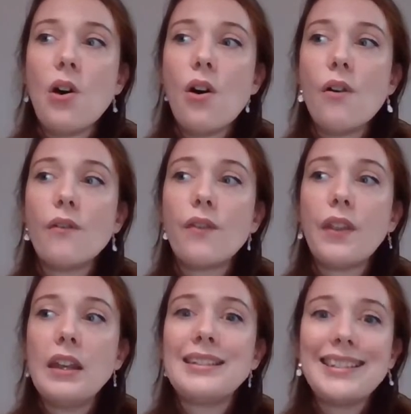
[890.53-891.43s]
of
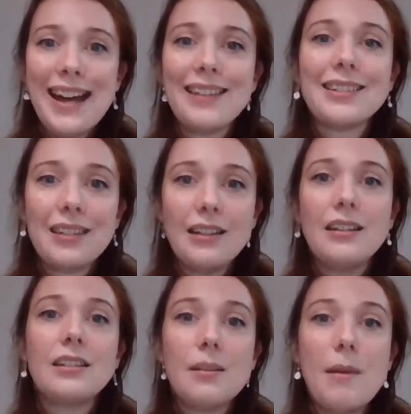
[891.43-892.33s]
the stats and
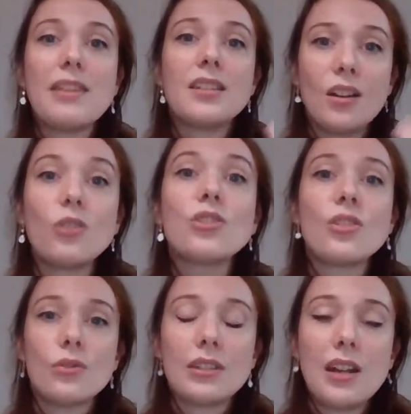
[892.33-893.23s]
the
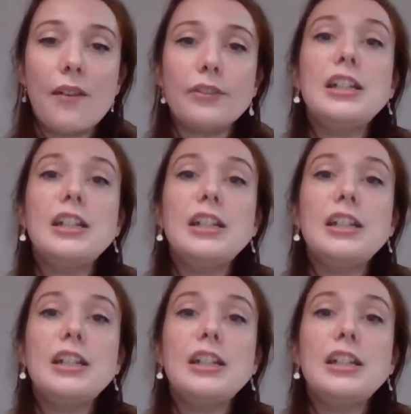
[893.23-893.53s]
methodological stuff.